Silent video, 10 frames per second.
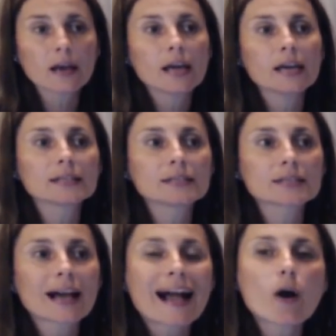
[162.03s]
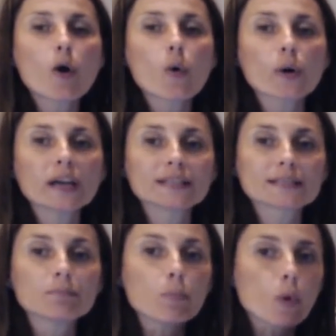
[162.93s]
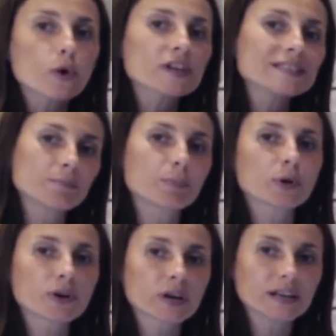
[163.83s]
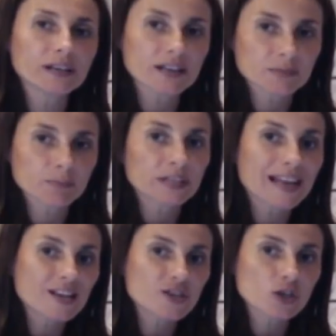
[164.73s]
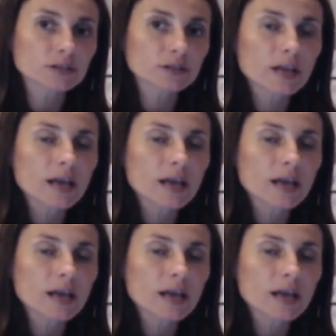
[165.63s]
it's how it's more deeper in explanation